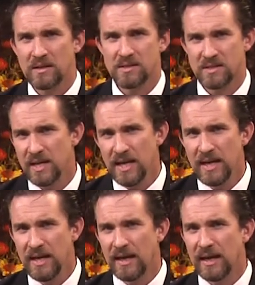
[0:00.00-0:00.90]

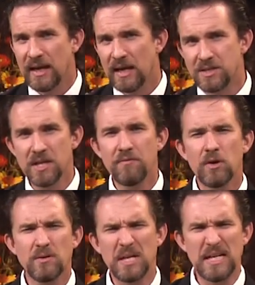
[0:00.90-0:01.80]
sing as if
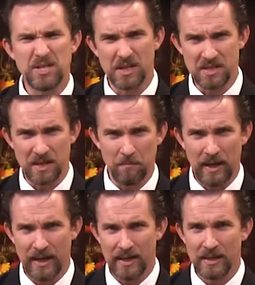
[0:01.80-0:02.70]
you're teaching
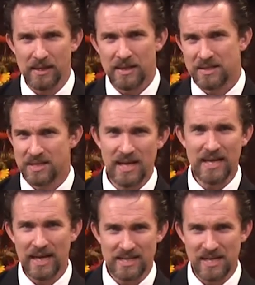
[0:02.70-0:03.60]
somebody.
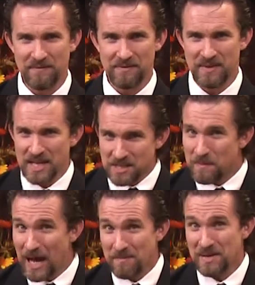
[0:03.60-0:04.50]
Sing as if this
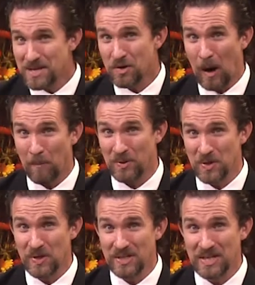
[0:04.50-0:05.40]
might be your
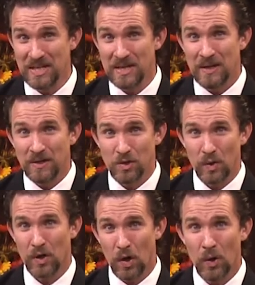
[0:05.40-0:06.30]
opportunity to
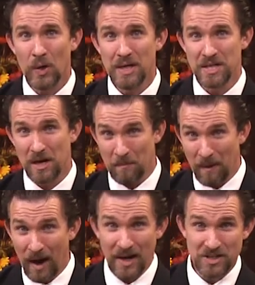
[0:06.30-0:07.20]
encourage and
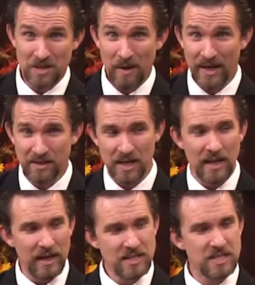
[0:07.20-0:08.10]
admonish somebody else.
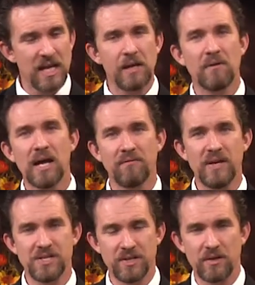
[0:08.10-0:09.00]
Let's say you've got a
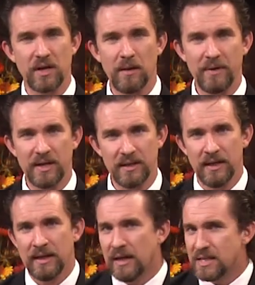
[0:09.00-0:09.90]
visitor come in.
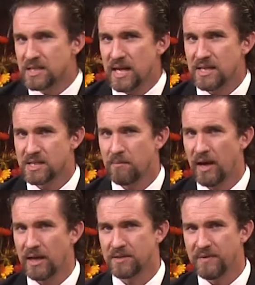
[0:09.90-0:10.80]
Let's say
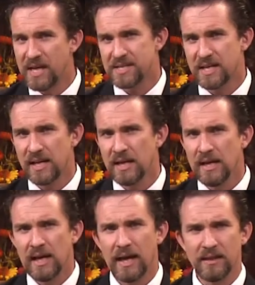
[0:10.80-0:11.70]
somebody's visiting
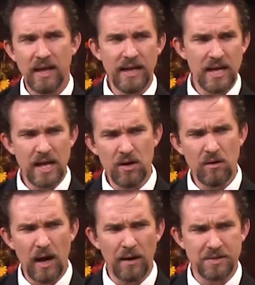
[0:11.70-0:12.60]
and they hear
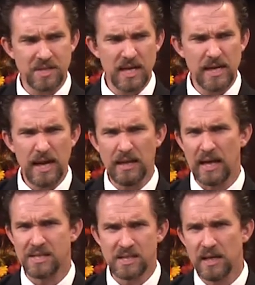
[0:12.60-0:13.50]
our singing.
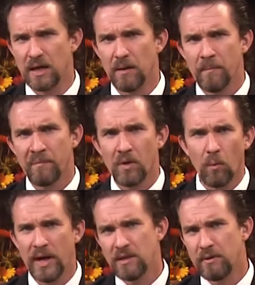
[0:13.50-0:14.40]
They see the
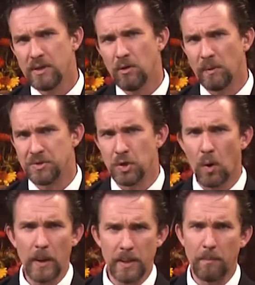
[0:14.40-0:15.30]
way that we do it with
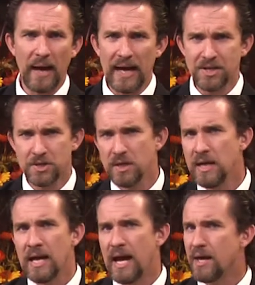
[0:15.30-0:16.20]
joy and passion,
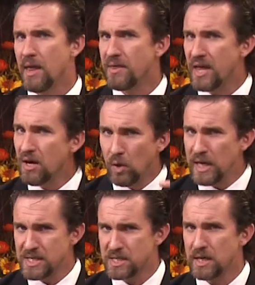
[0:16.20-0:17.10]
and they're
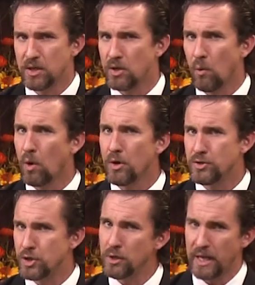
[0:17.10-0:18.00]
listening to the
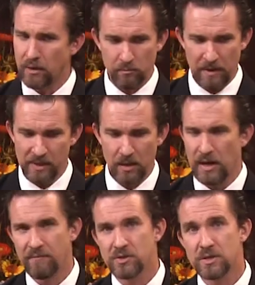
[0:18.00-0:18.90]
words you're, maybe they don't
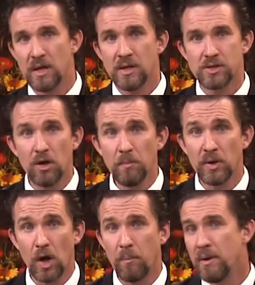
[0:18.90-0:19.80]
have their
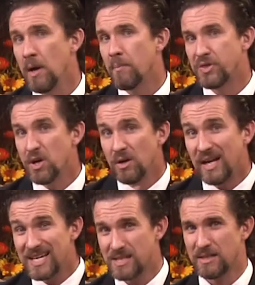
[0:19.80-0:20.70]
songbook open, but they're
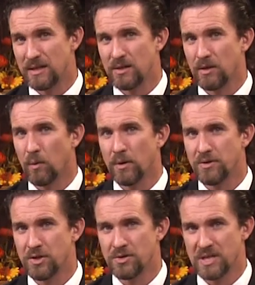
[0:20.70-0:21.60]
listening to the
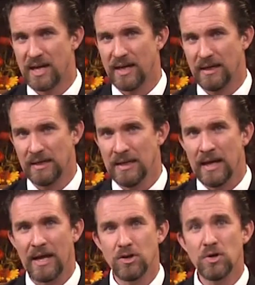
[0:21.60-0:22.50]
words you're saying.
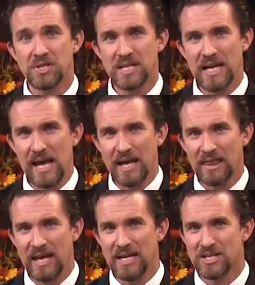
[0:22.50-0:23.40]
And you're singing
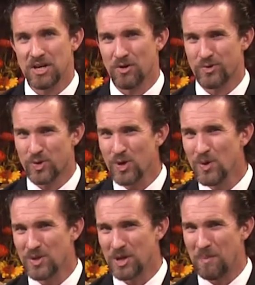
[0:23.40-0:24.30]
things that are
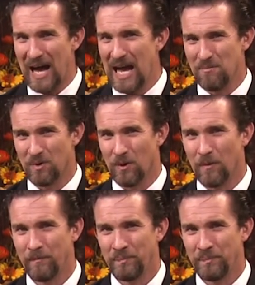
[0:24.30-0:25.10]
true to the Bible.